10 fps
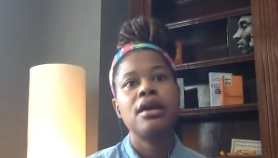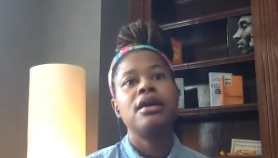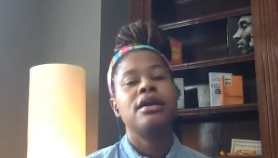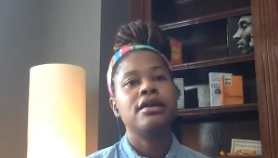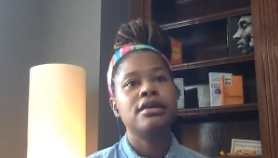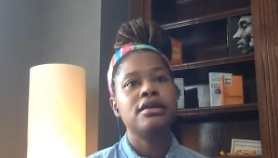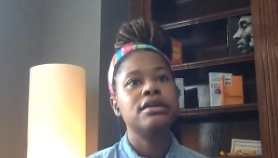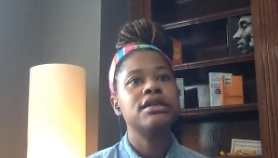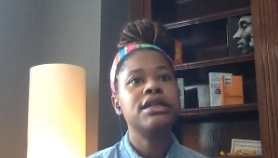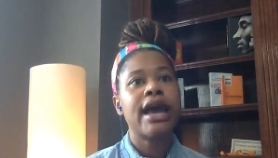
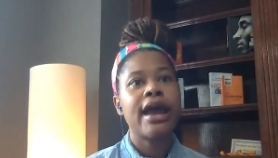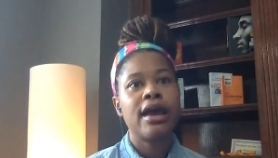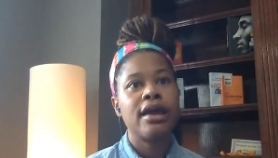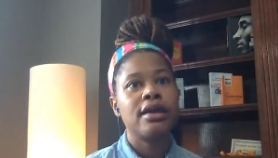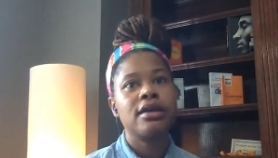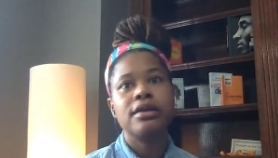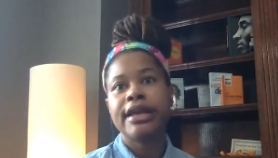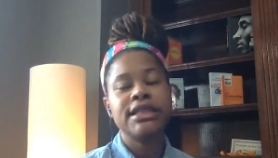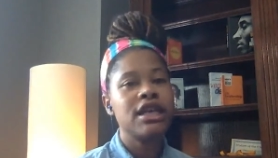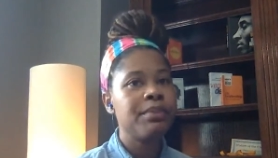
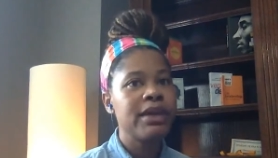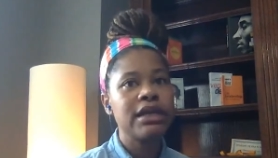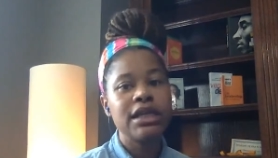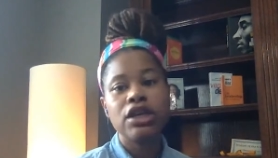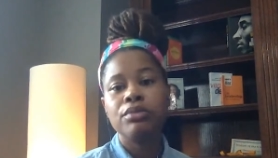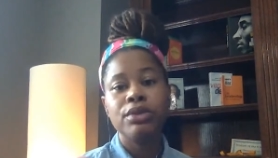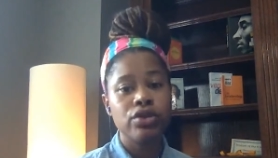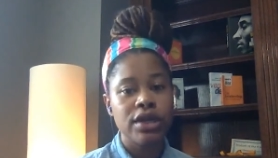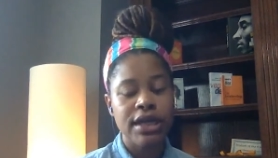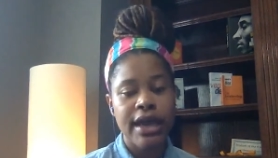they typically
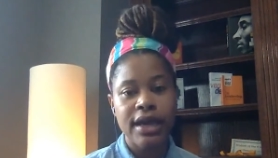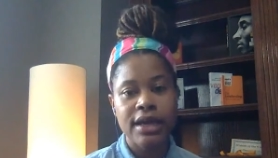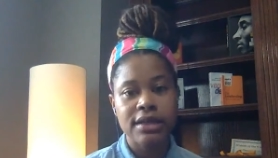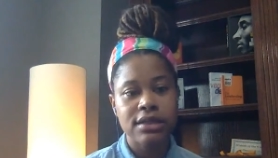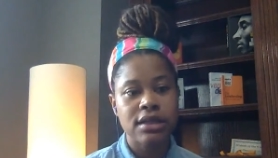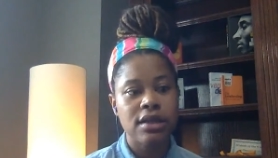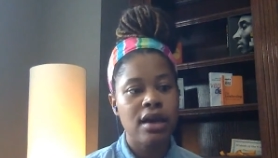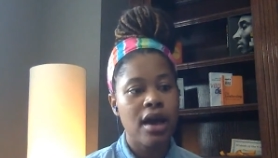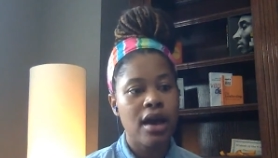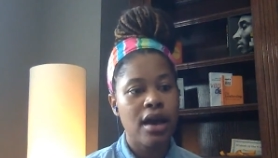communicate
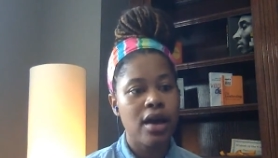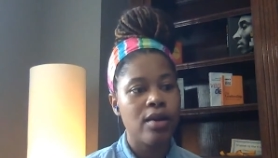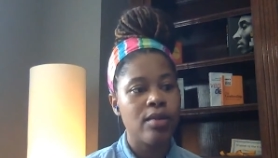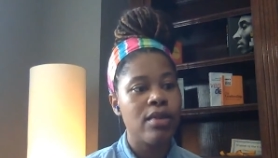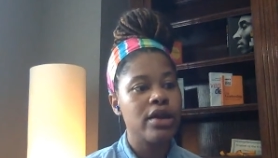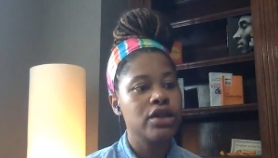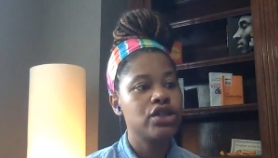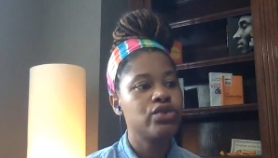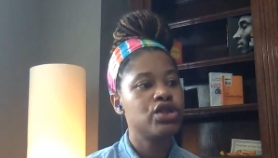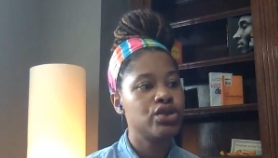
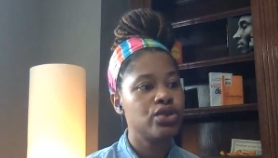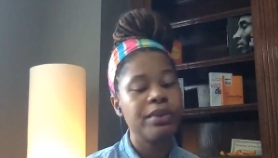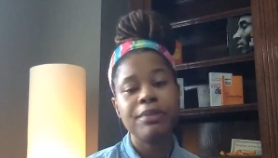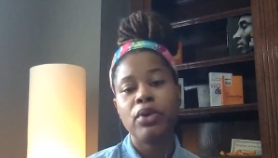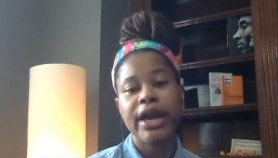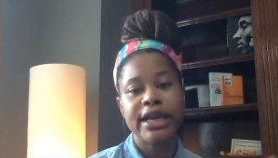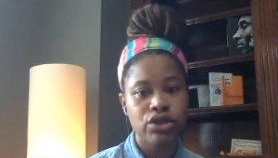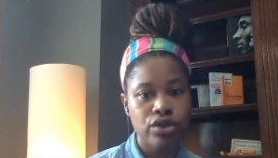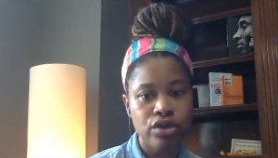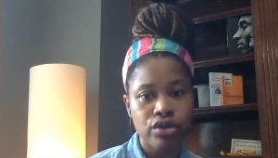to people
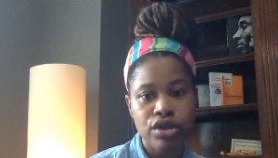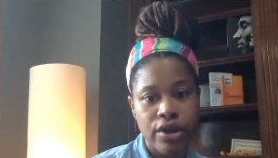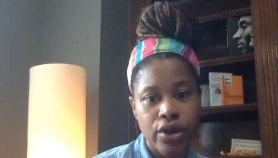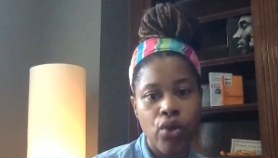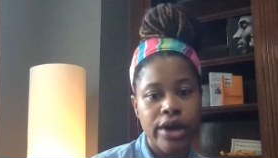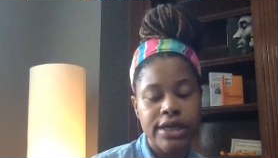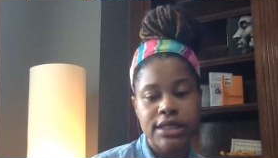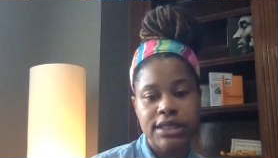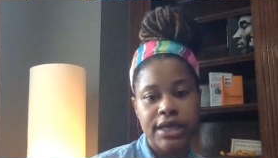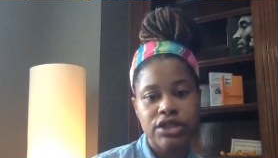external to their
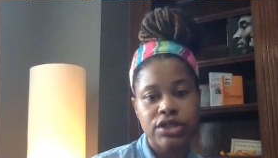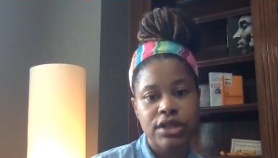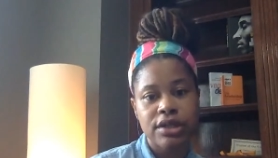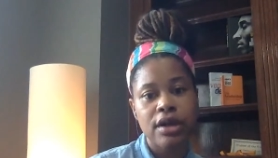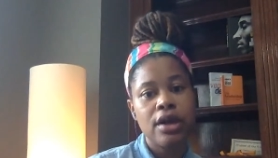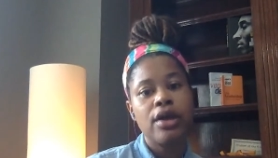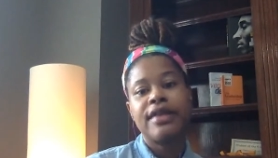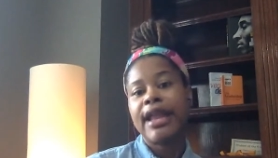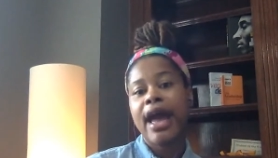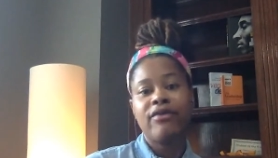organization
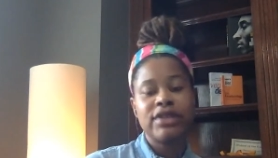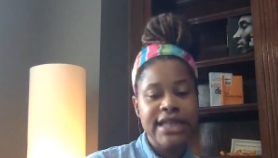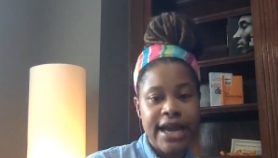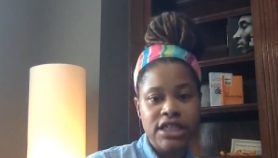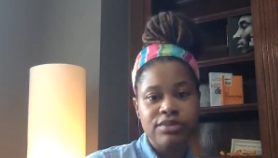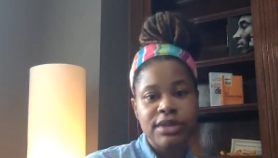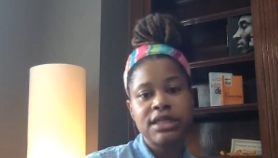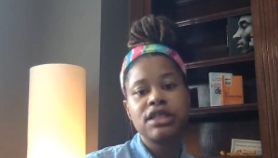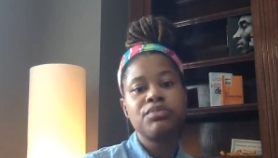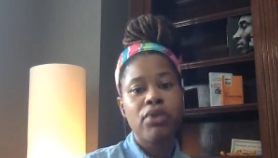that have attachments,
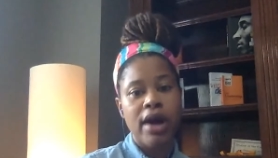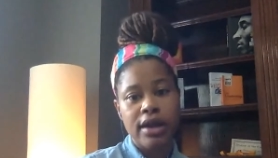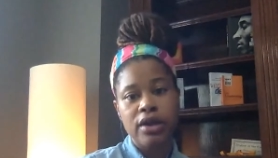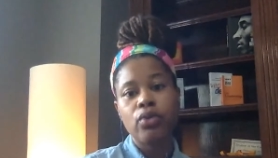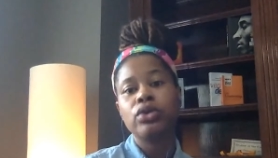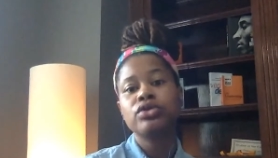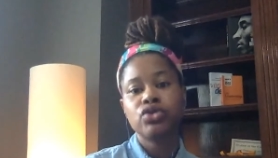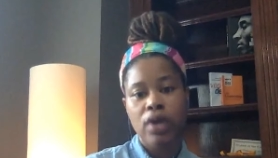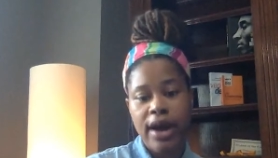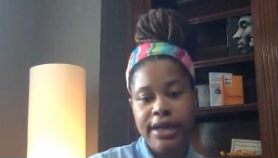this product will
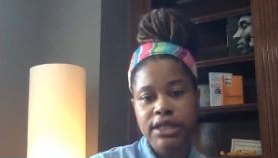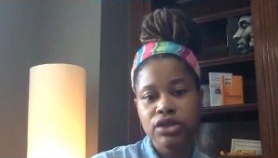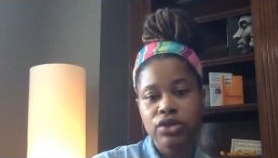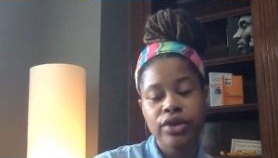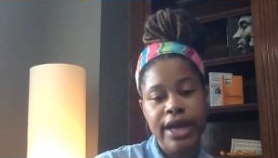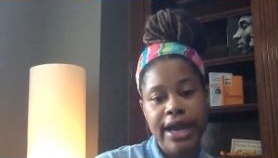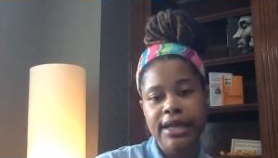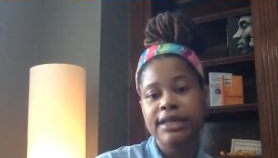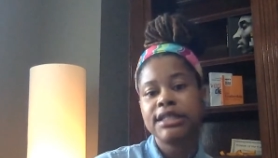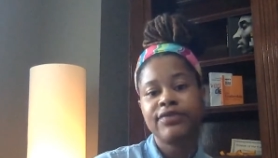try to create
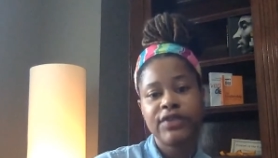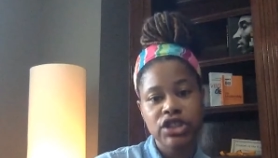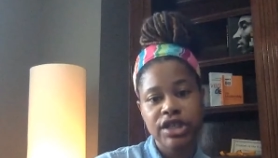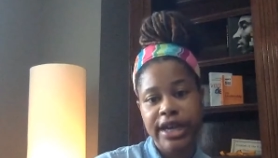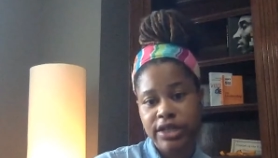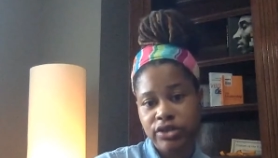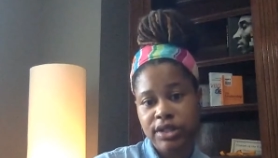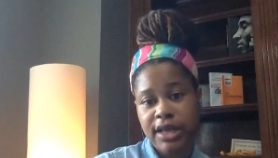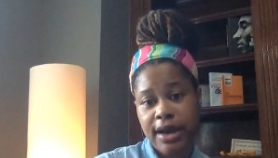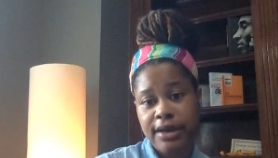a phishing
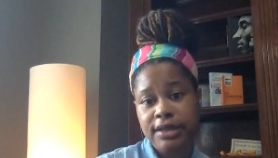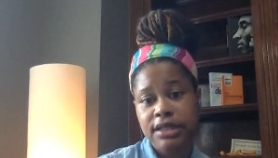exercise